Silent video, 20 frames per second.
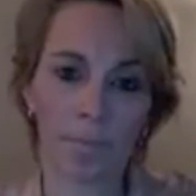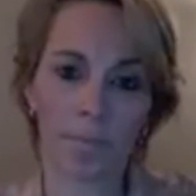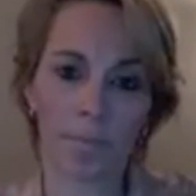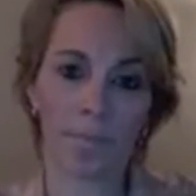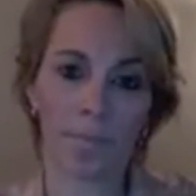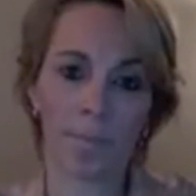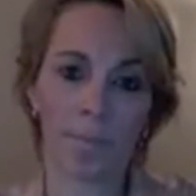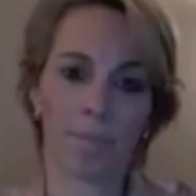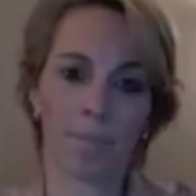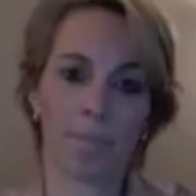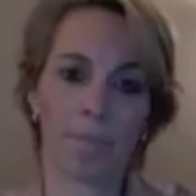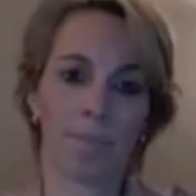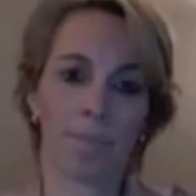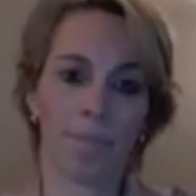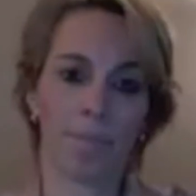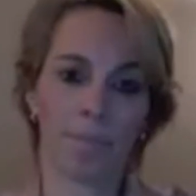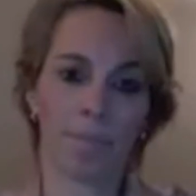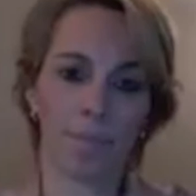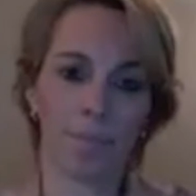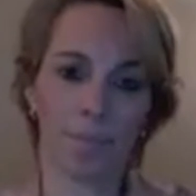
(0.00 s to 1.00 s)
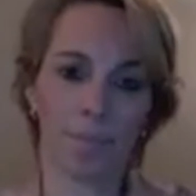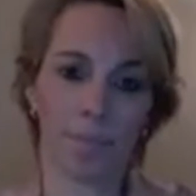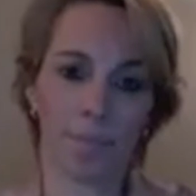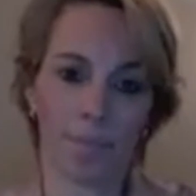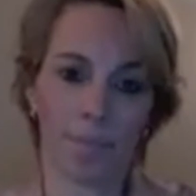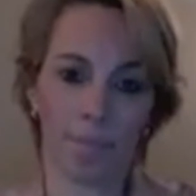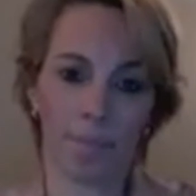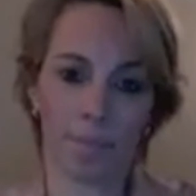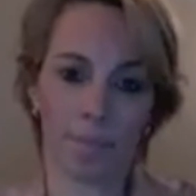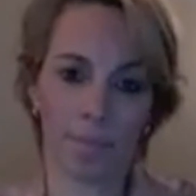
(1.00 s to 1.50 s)

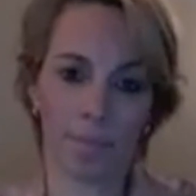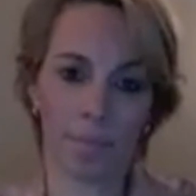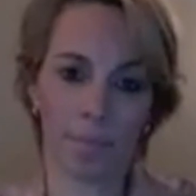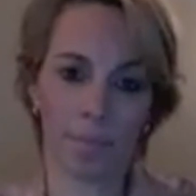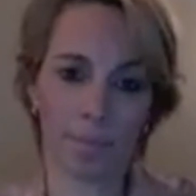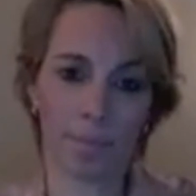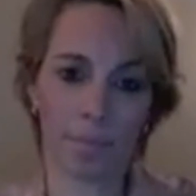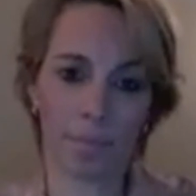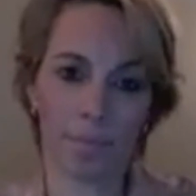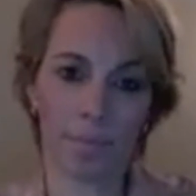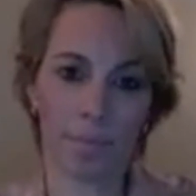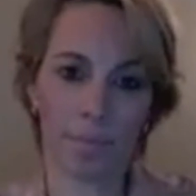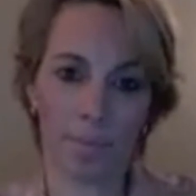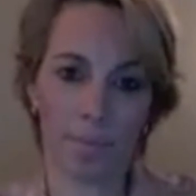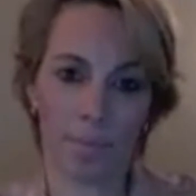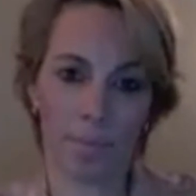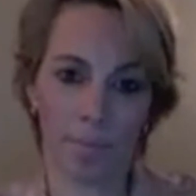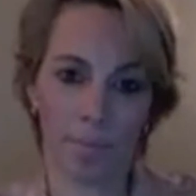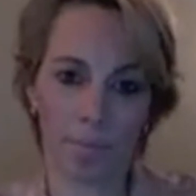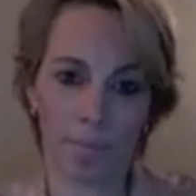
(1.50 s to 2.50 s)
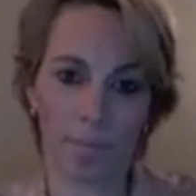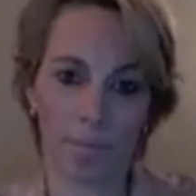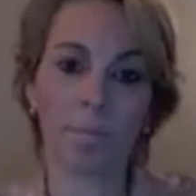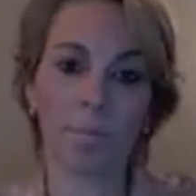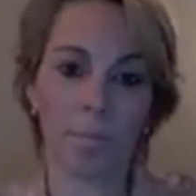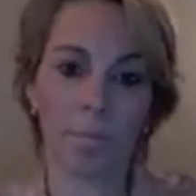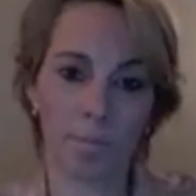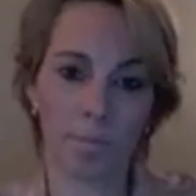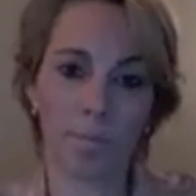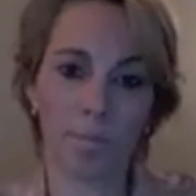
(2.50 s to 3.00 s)

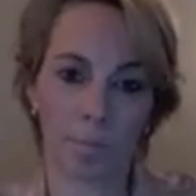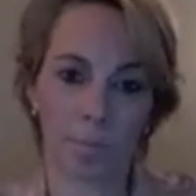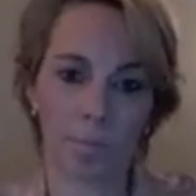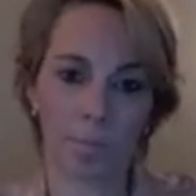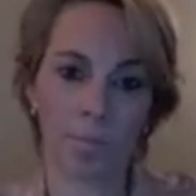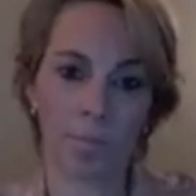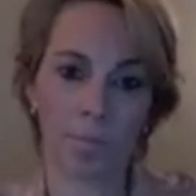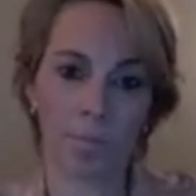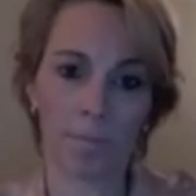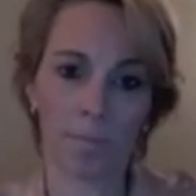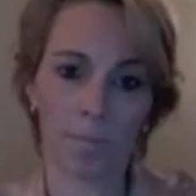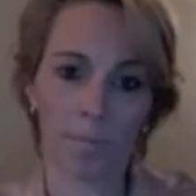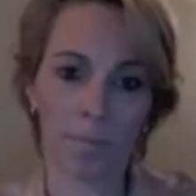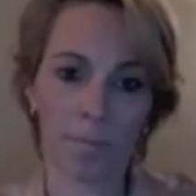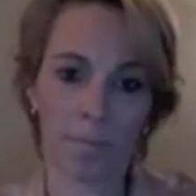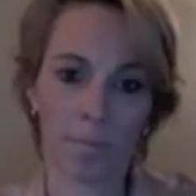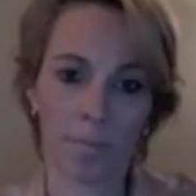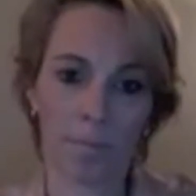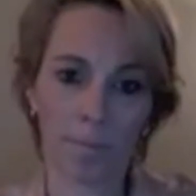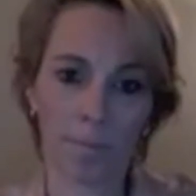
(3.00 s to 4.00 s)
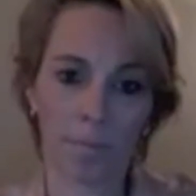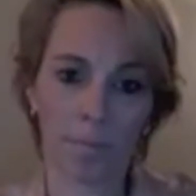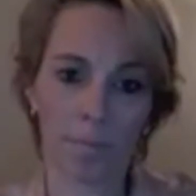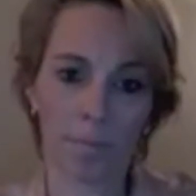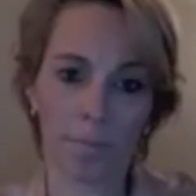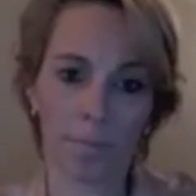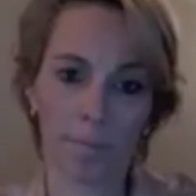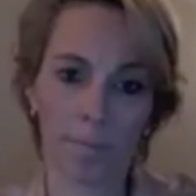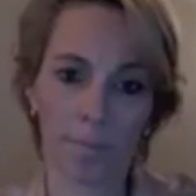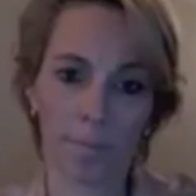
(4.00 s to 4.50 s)

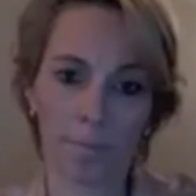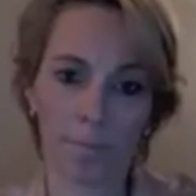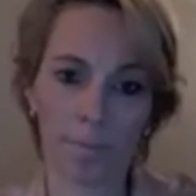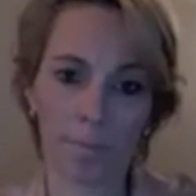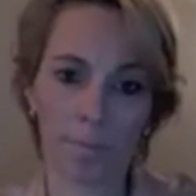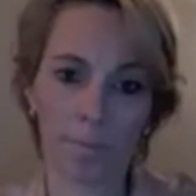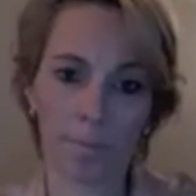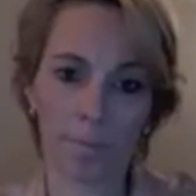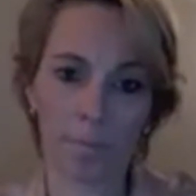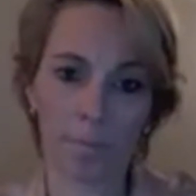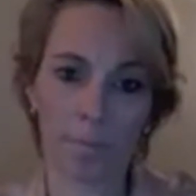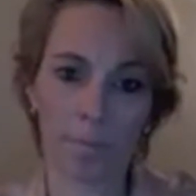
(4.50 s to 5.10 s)
(silent)